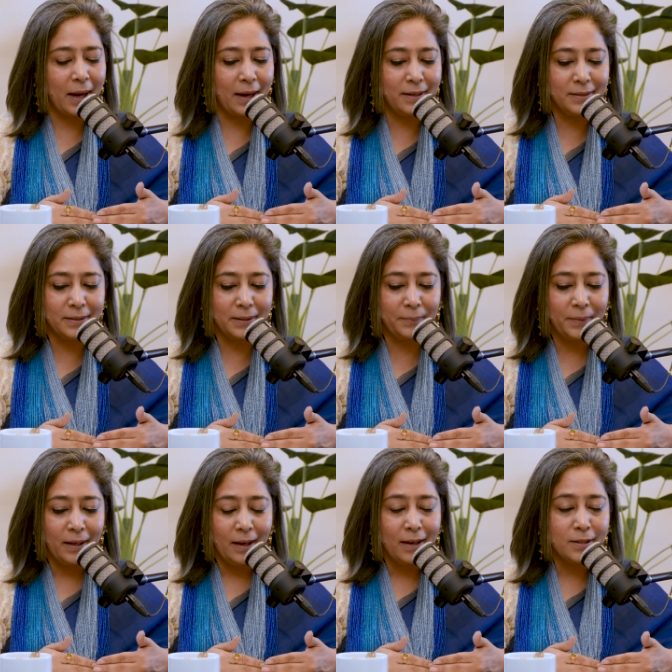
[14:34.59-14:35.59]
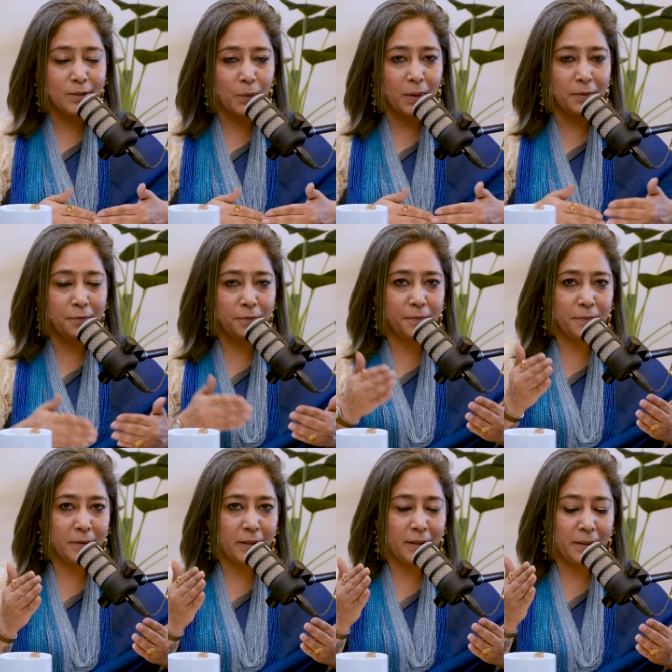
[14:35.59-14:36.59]
and um, so if
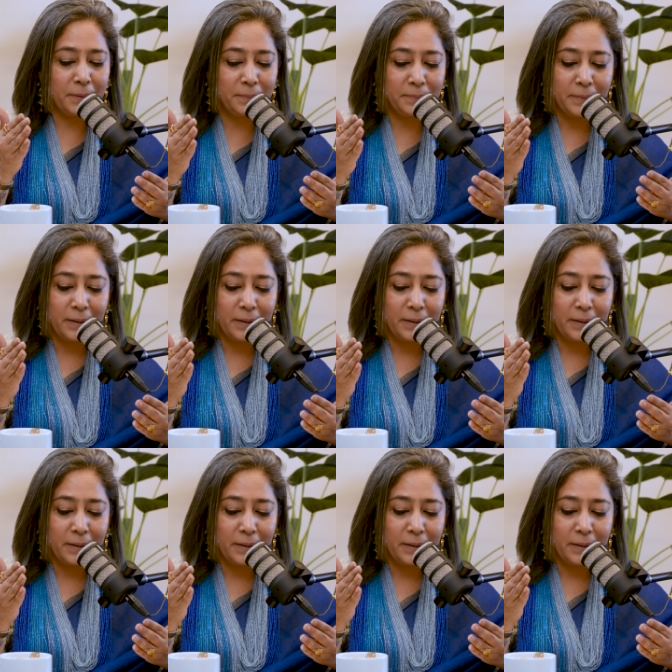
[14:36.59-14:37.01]
uh,